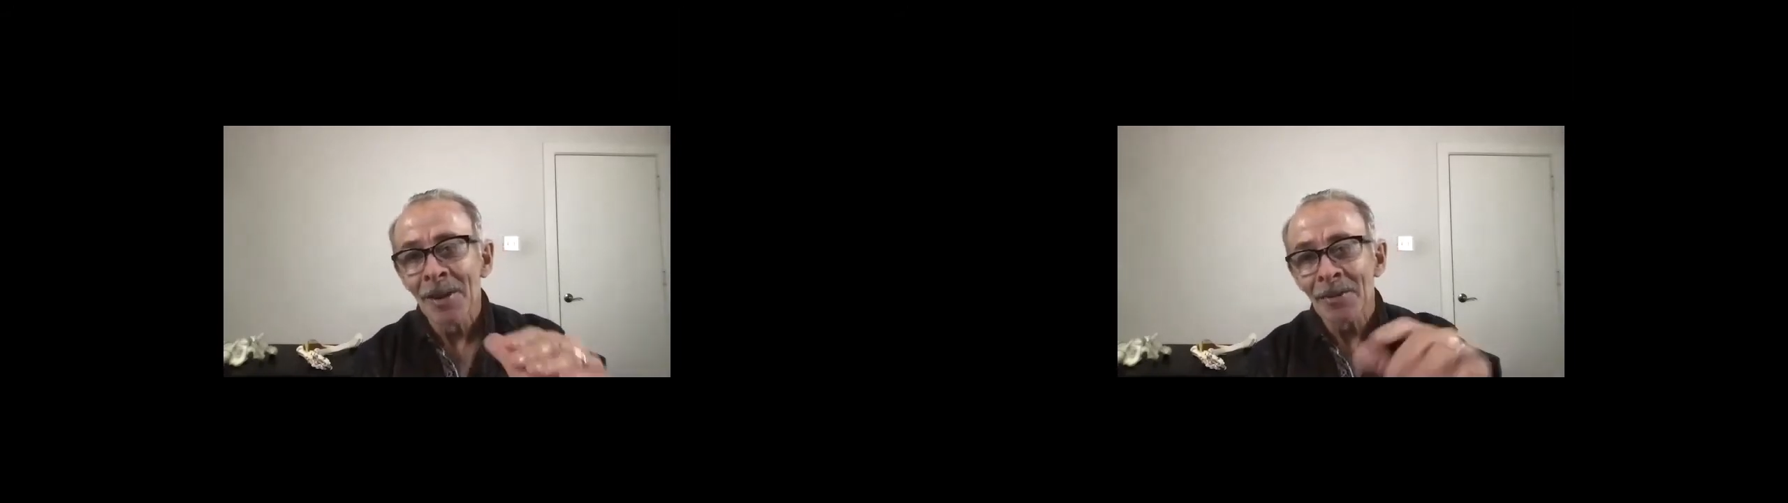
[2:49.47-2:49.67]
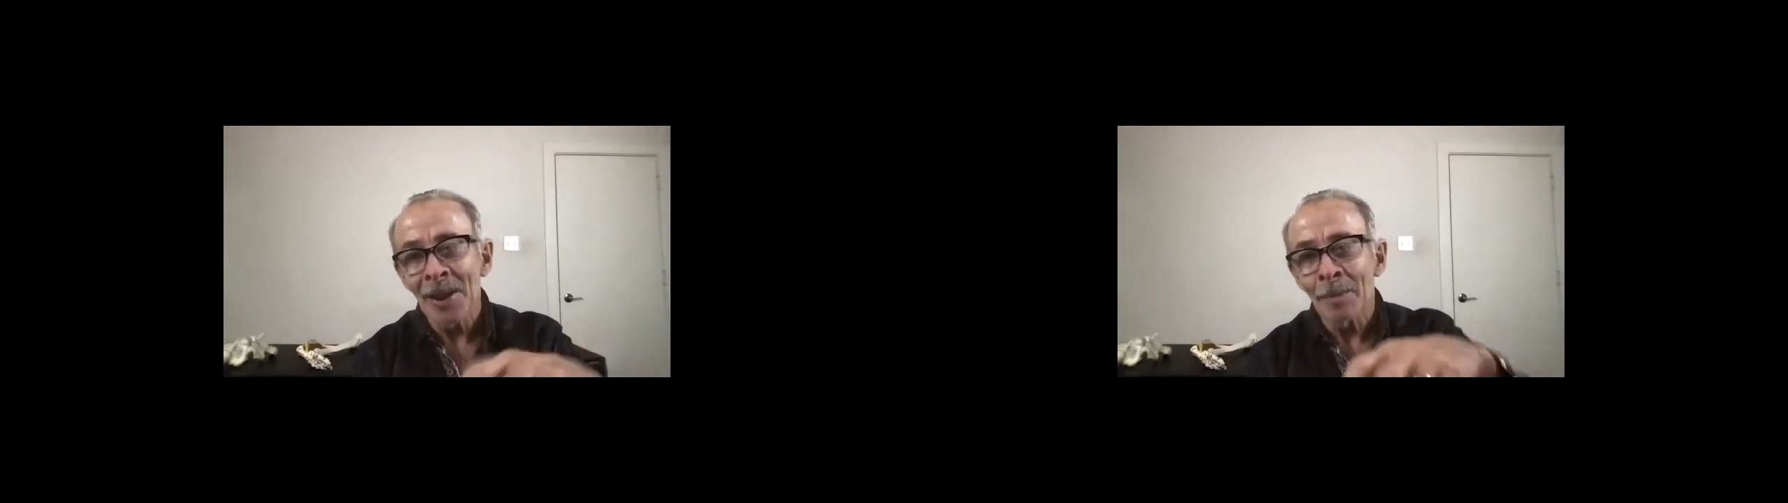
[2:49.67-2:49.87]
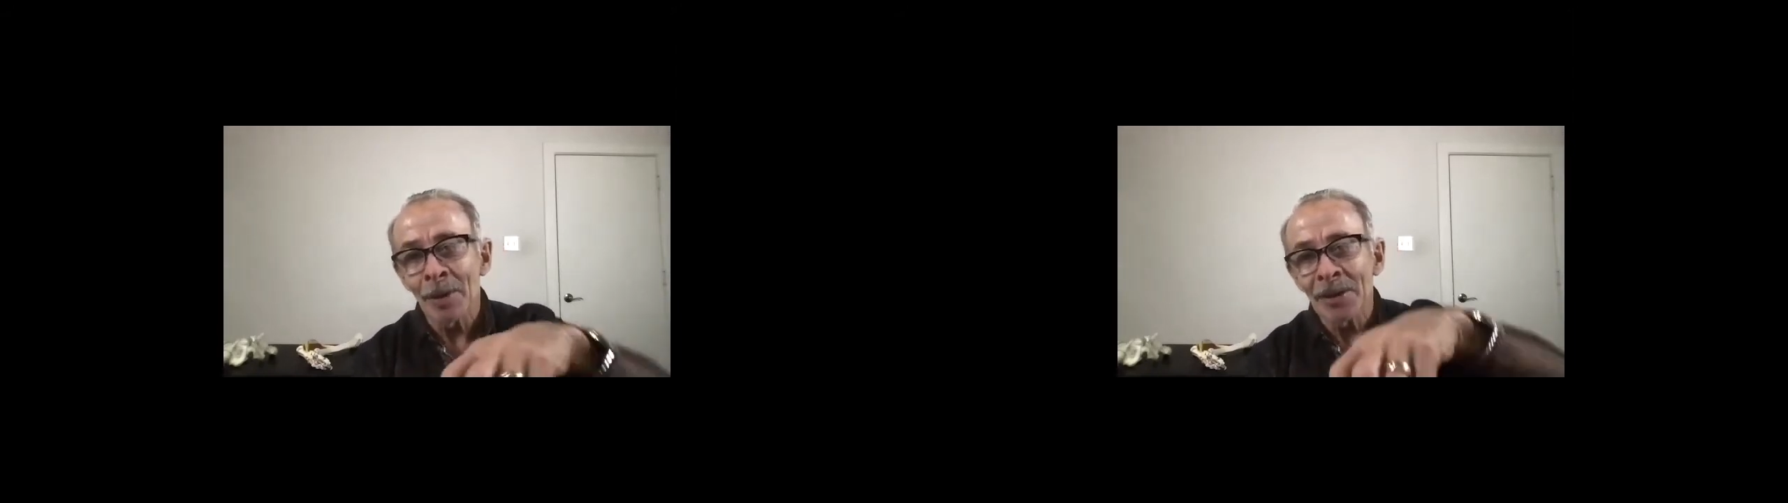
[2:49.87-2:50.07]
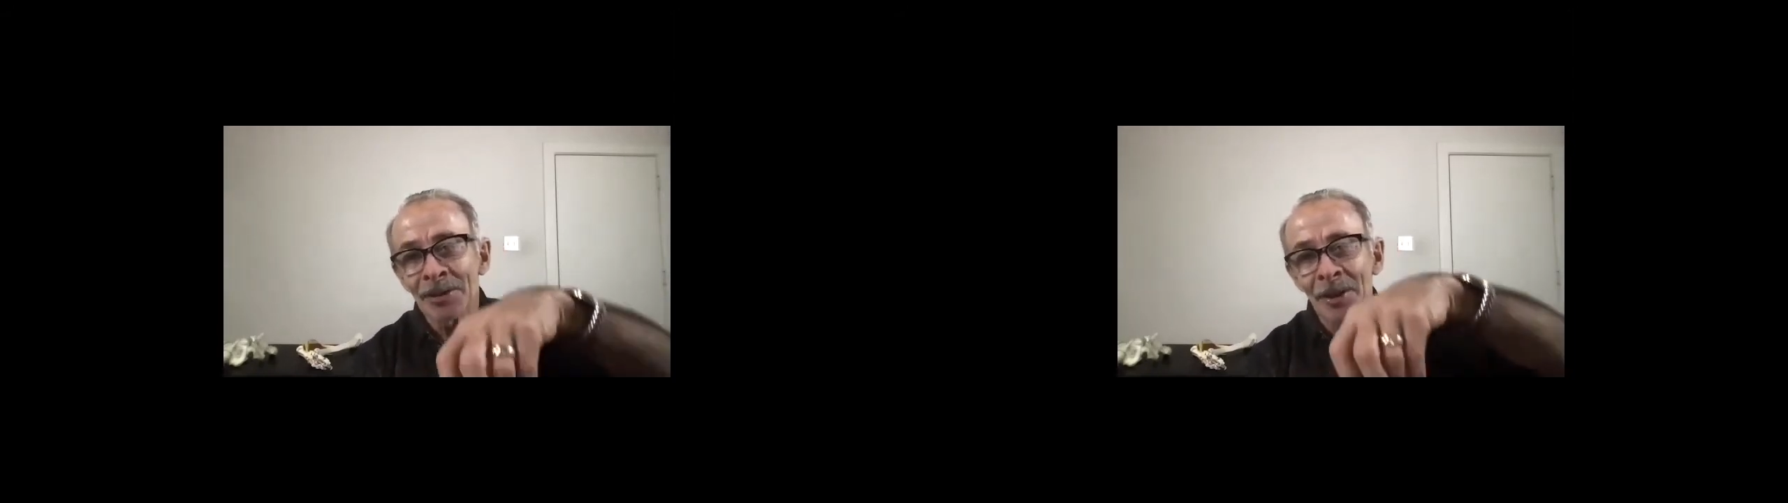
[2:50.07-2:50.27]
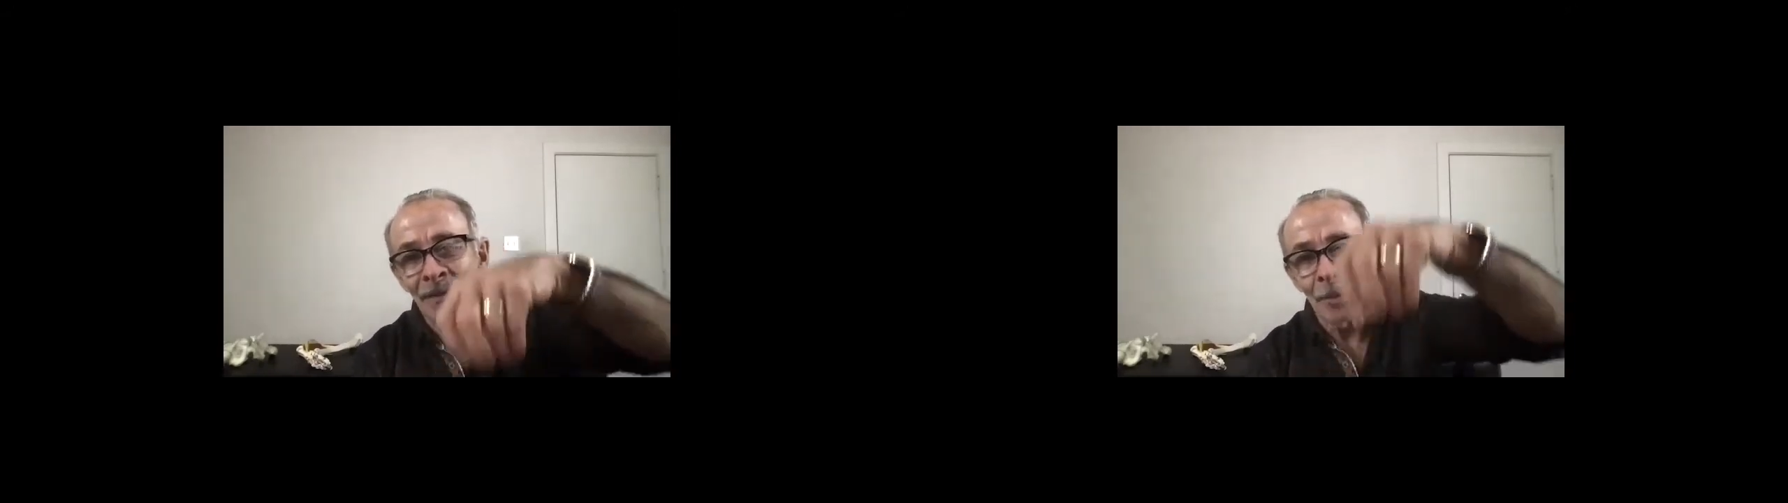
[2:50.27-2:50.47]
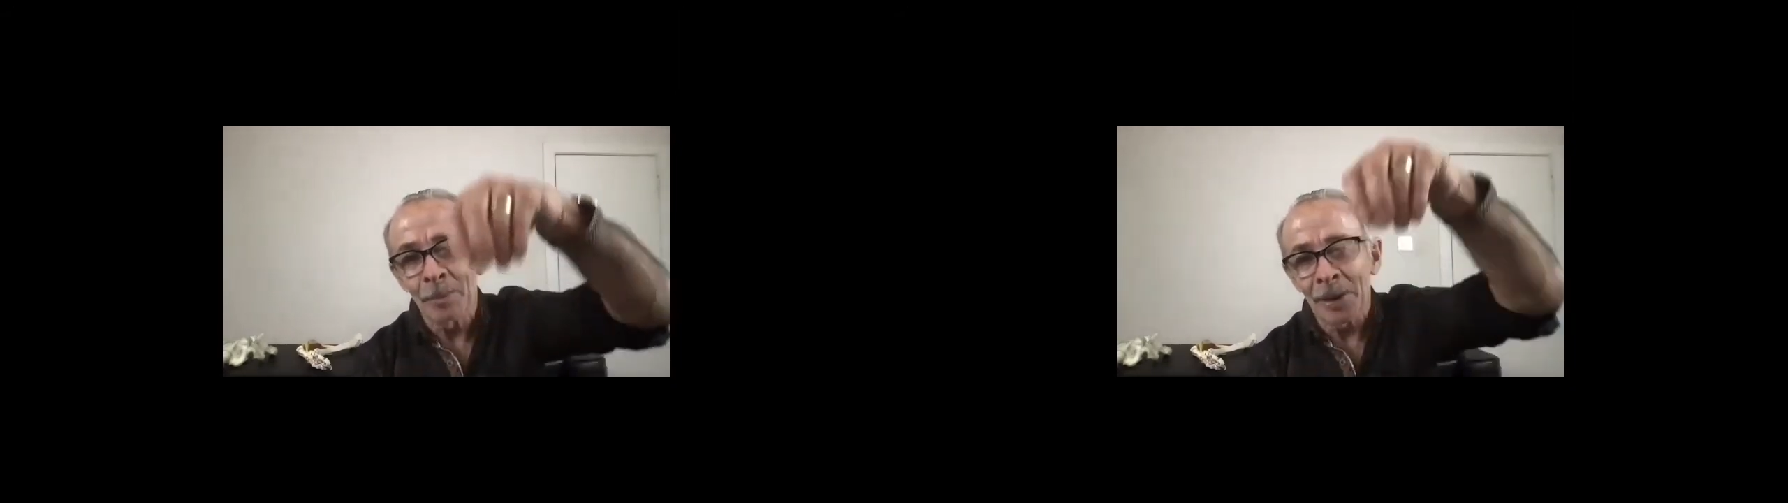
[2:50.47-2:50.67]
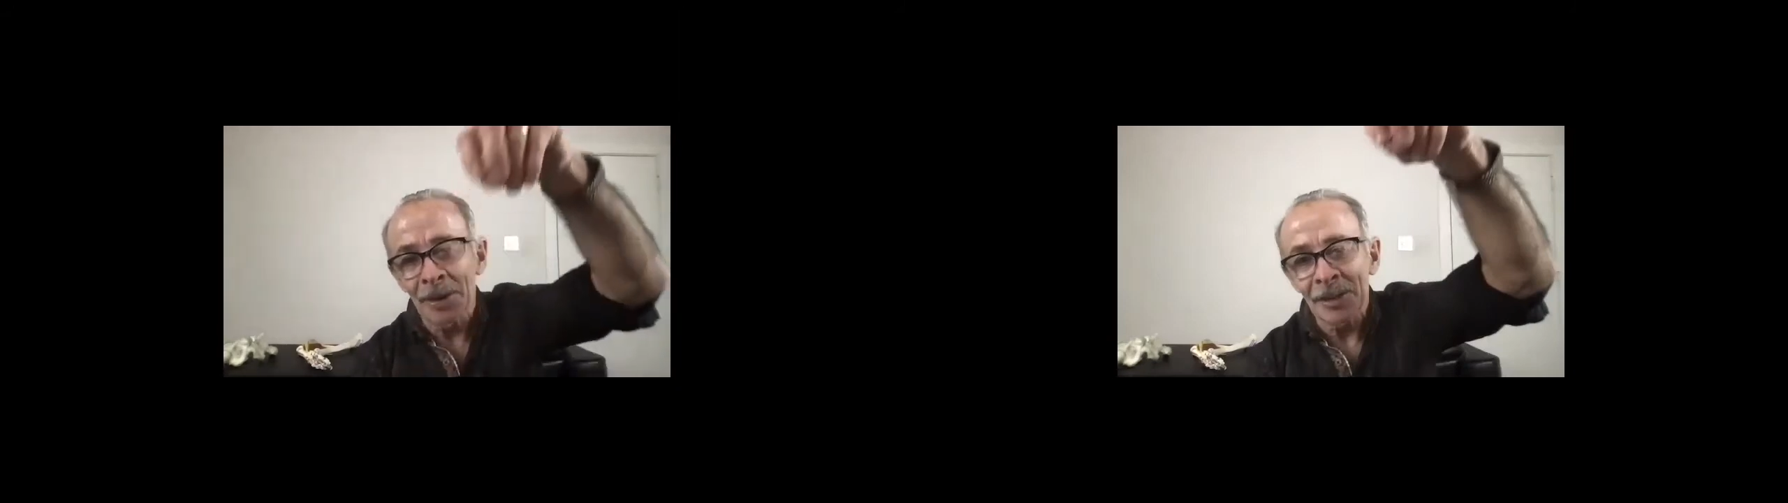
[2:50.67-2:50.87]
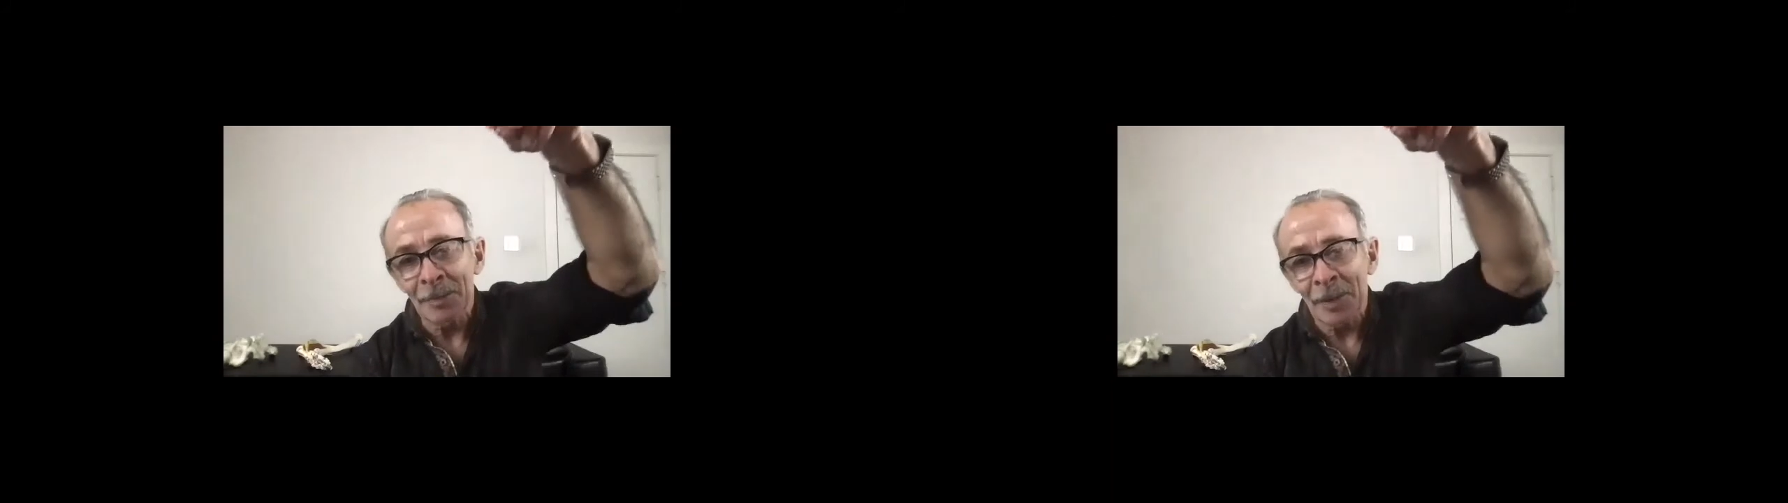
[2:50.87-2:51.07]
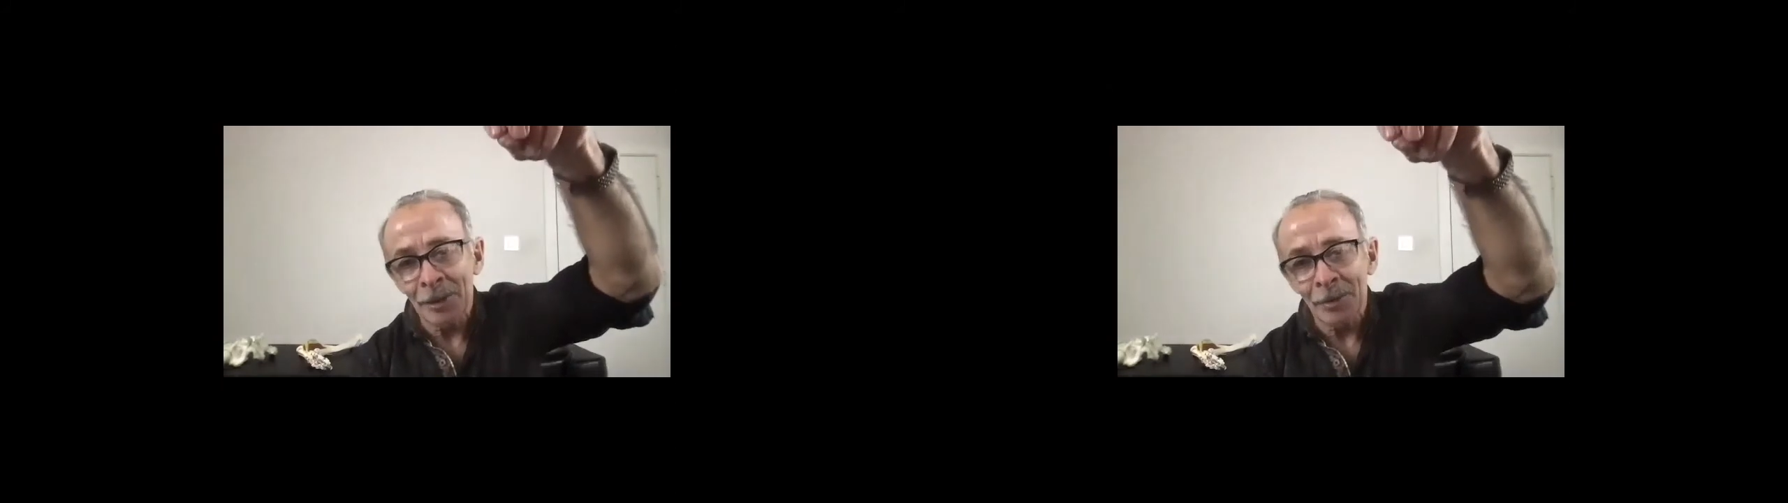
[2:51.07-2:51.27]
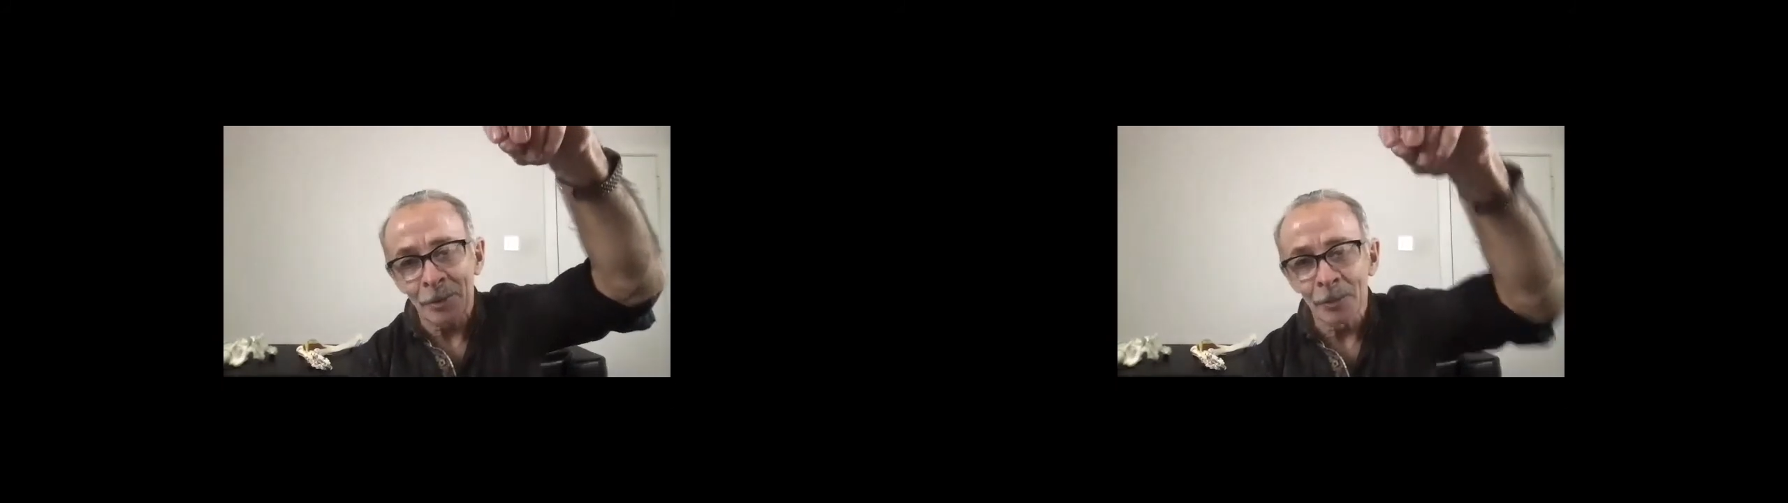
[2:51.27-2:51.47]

That branches off the brain and spinal cord.